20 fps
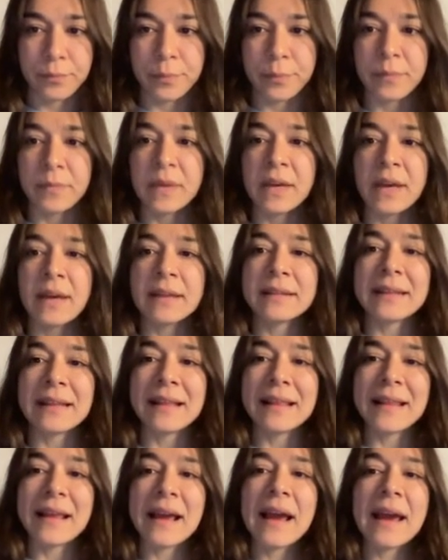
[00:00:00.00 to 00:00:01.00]
Hmm. The
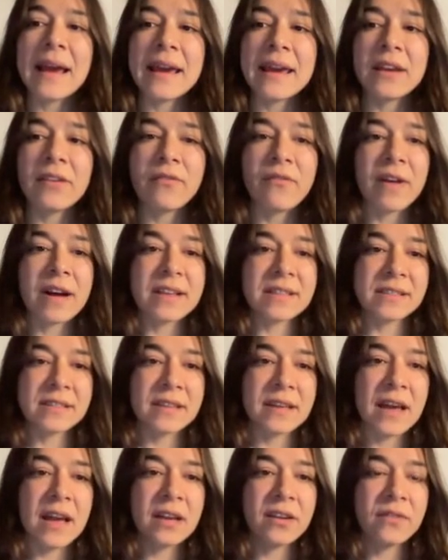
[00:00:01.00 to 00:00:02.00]
line was
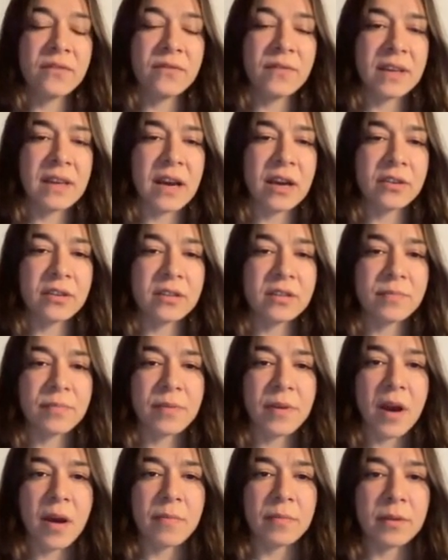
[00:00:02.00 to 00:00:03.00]
not without its
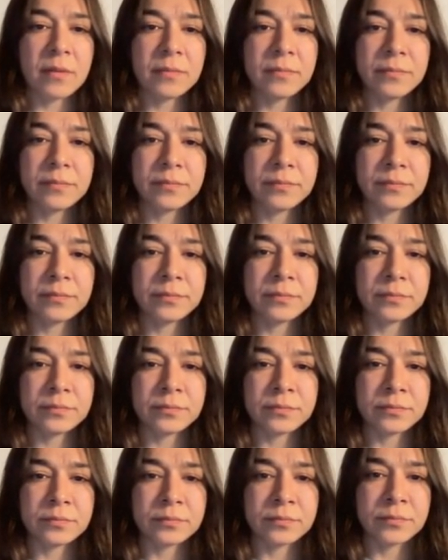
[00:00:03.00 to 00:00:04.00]

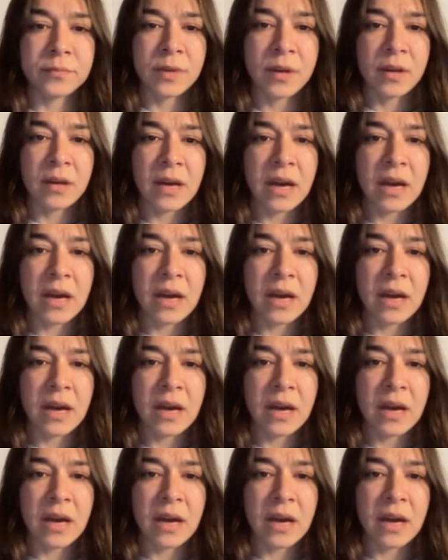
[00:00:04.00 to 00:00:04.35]
problem.